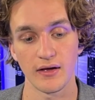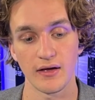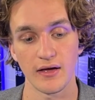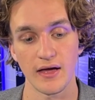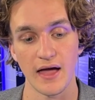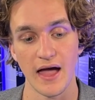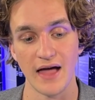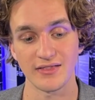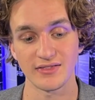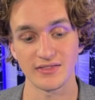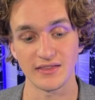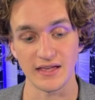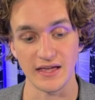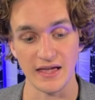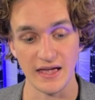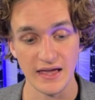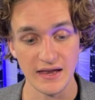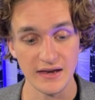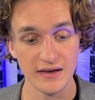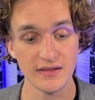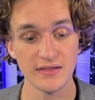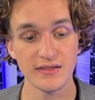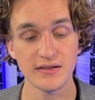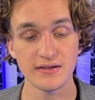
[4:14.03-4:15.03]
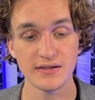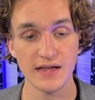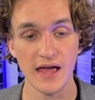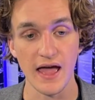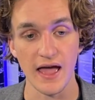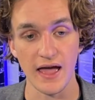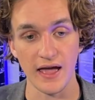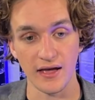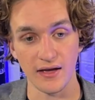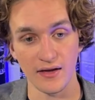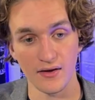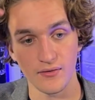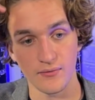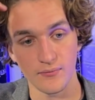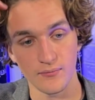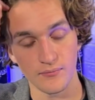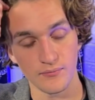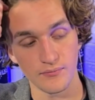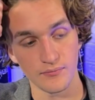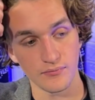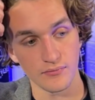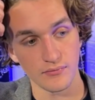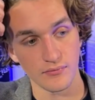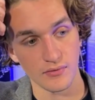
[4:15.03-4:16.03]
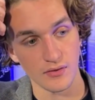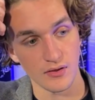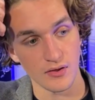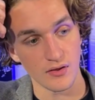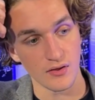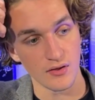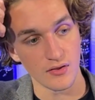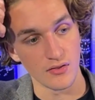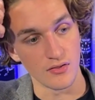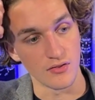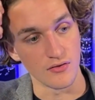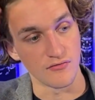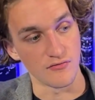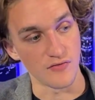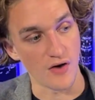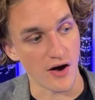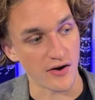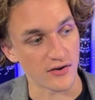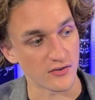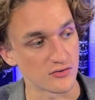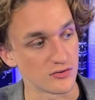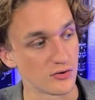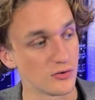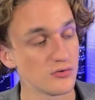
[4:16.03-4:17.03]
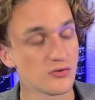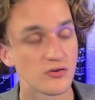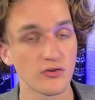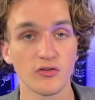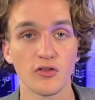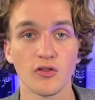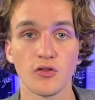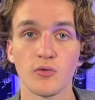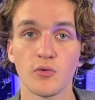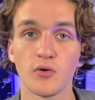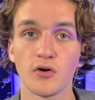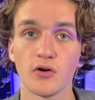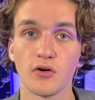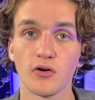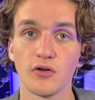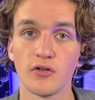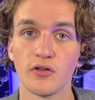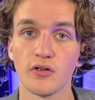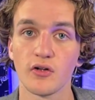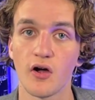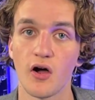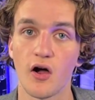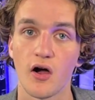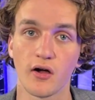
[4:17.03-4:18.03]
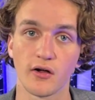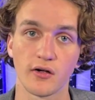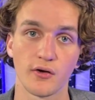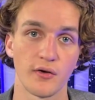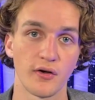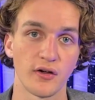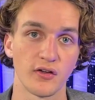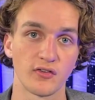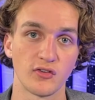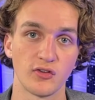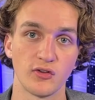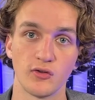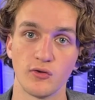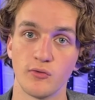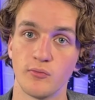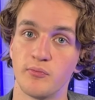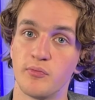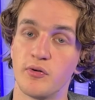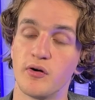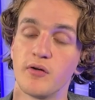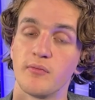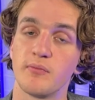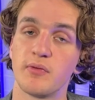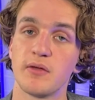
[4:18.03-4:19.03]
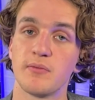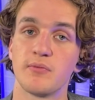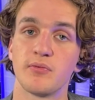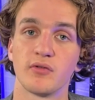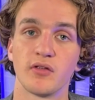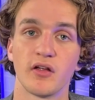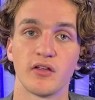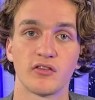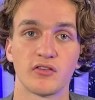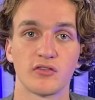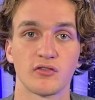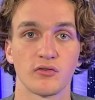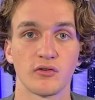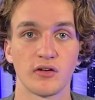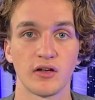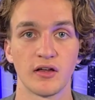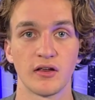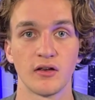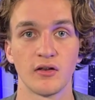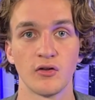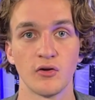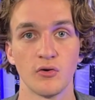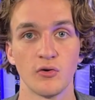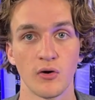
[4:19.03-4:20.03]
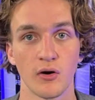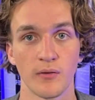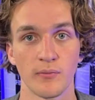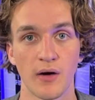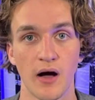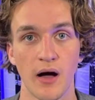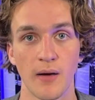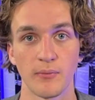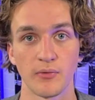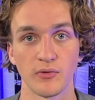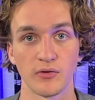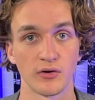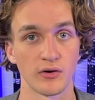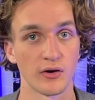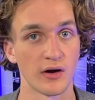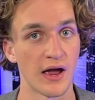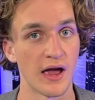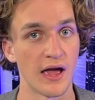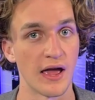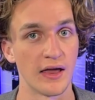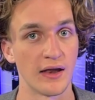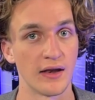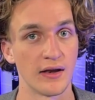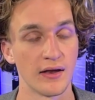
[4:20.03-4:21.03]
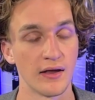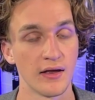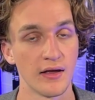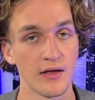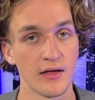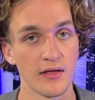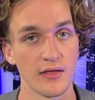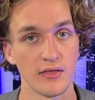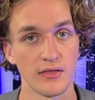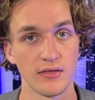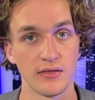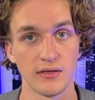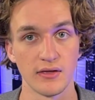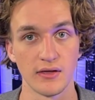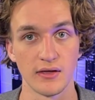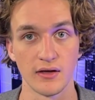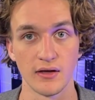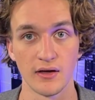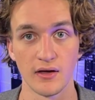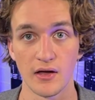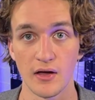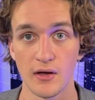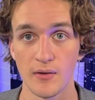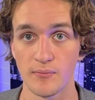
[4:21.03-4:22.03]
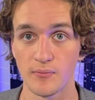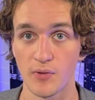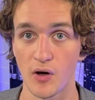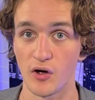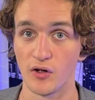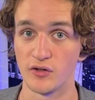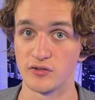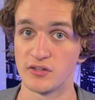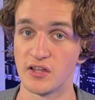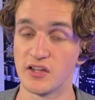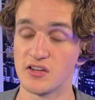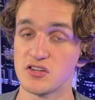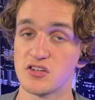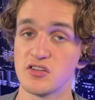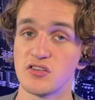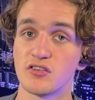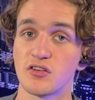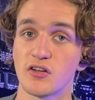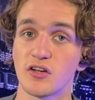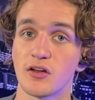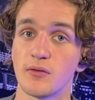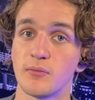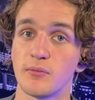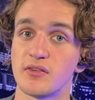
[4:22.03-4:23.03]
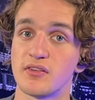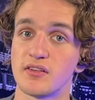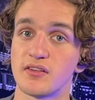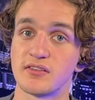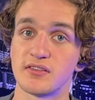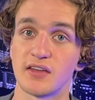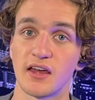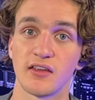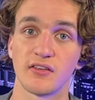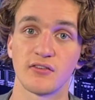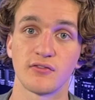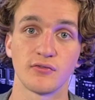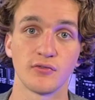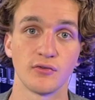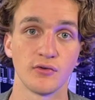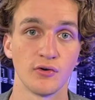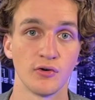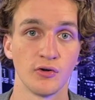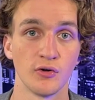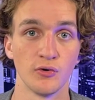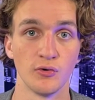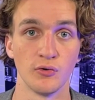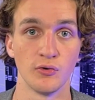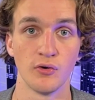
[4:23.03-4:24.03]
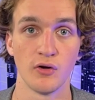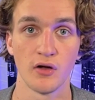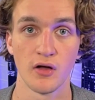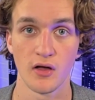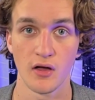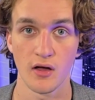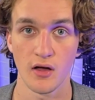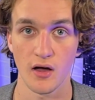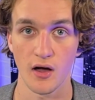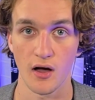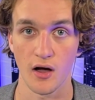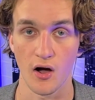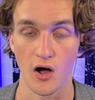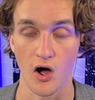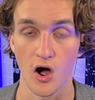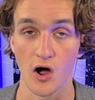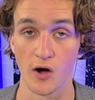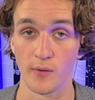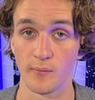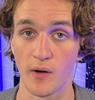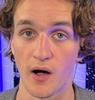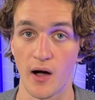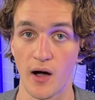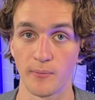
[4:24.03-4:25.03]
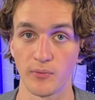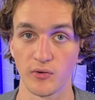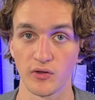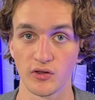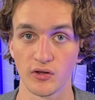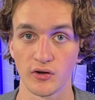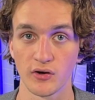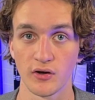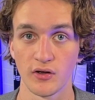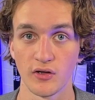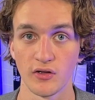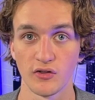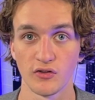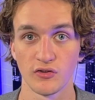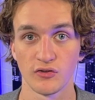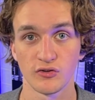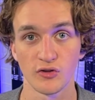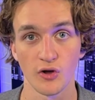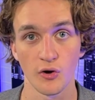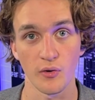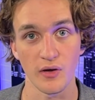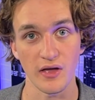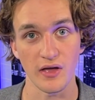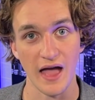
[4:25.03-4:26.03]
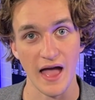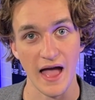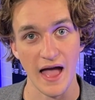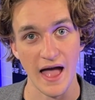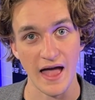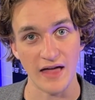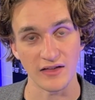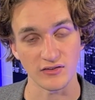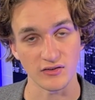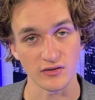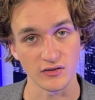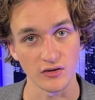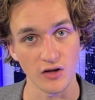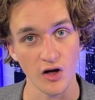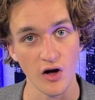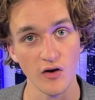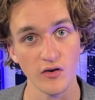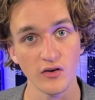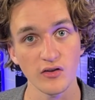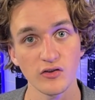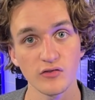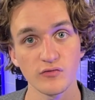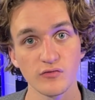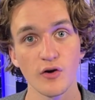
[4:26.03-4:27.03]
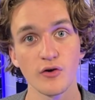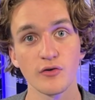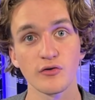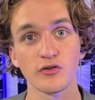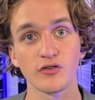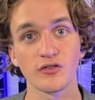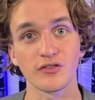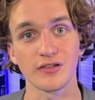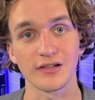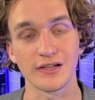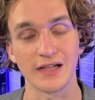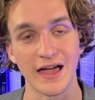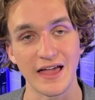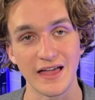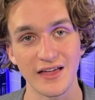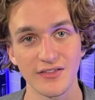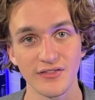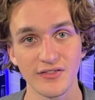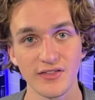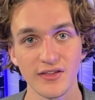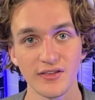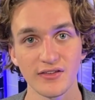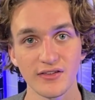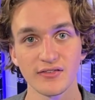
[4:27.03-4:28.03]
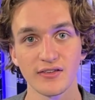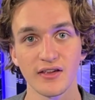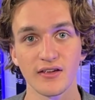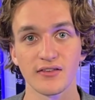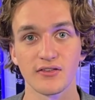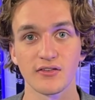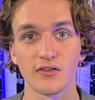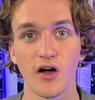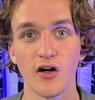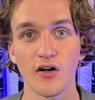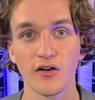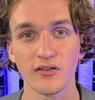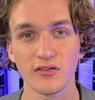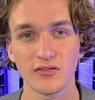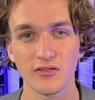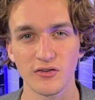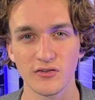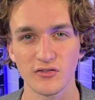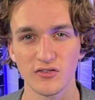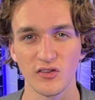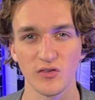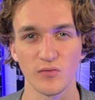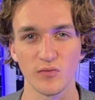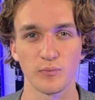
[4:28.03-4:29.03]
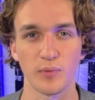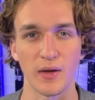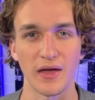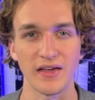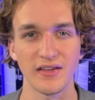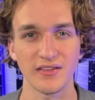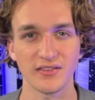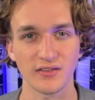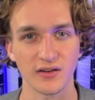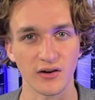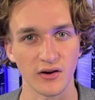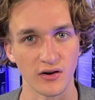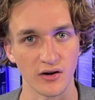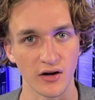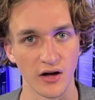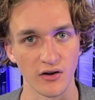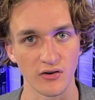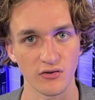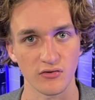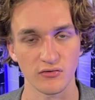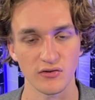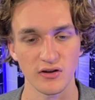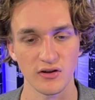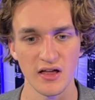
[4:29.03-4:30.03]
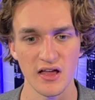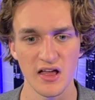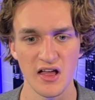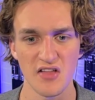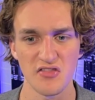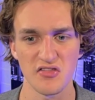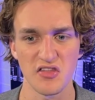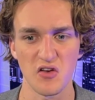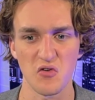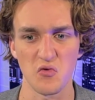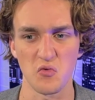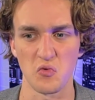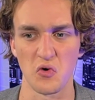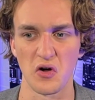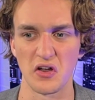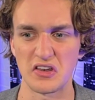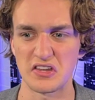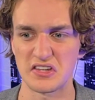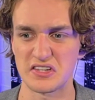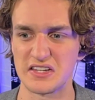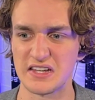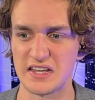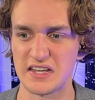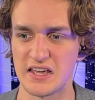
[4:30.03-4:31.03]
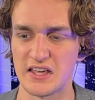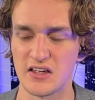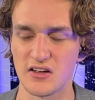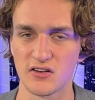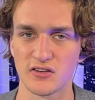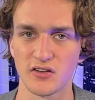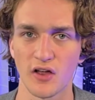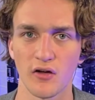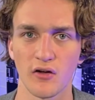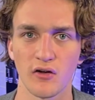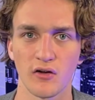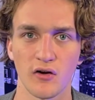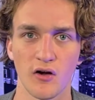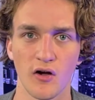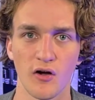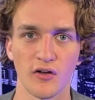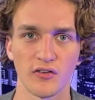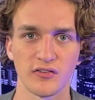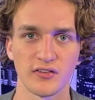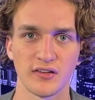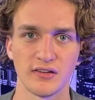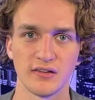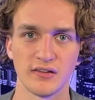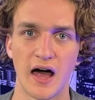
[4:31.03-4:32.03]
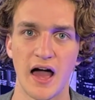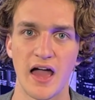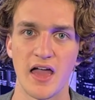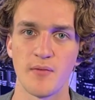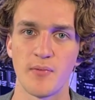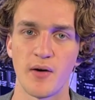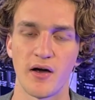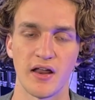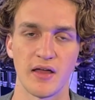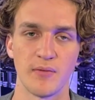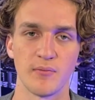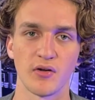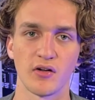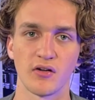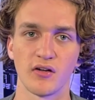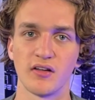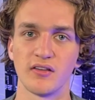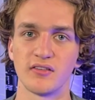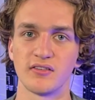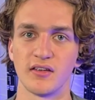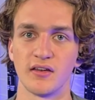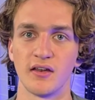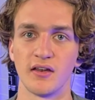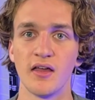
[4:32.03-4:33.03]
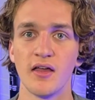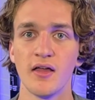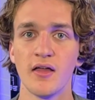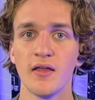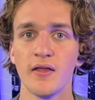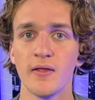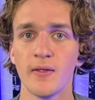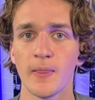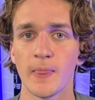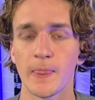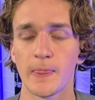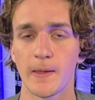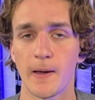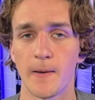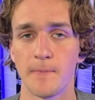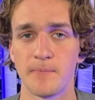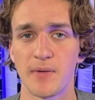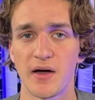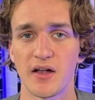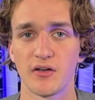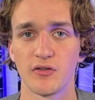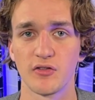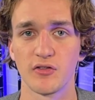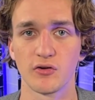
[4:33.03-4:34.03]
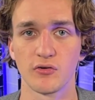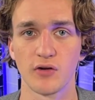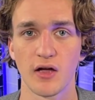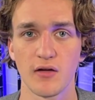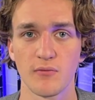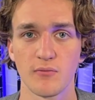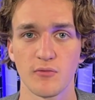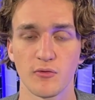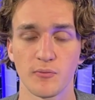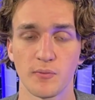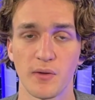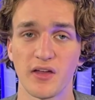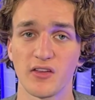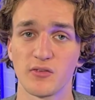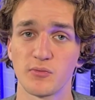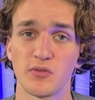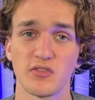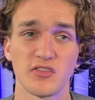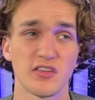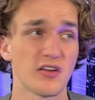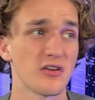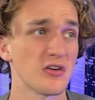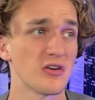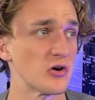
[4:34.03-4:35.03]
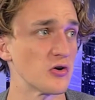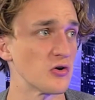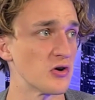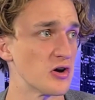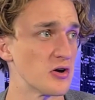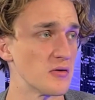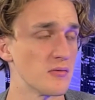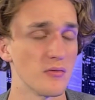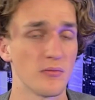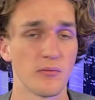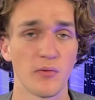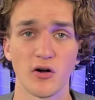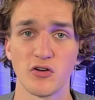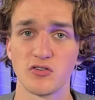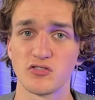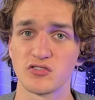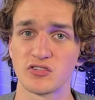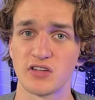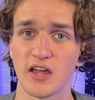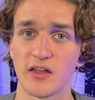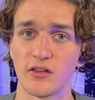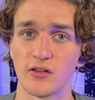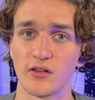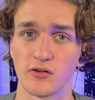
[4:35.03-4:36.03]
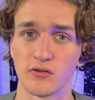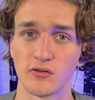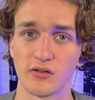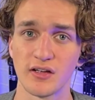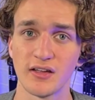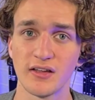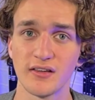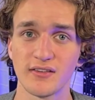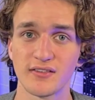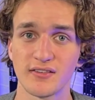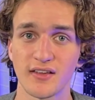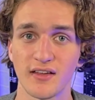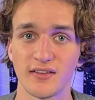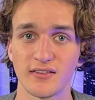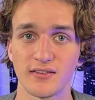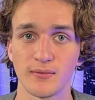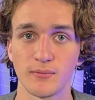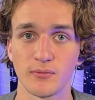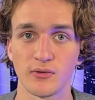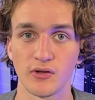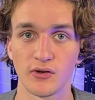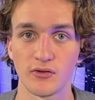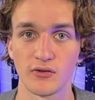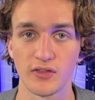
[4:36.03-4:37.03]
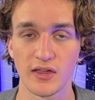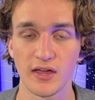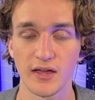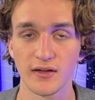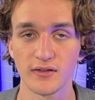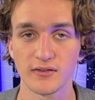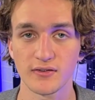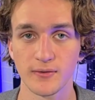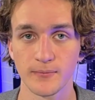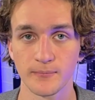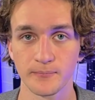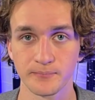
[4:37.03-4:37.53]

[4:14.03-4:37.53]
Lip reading: at the end of the day, the Fox Newses of the world are going to put people on screen who are popular, and the politicians are going to be successful who are popular. So as long as voters like this, as long as there's this base in our country that wants to hear Tucker Carlson lie about immigrants and peddle the Great Replacement Theory, or hear Marjorie Taylor Greene say similar things,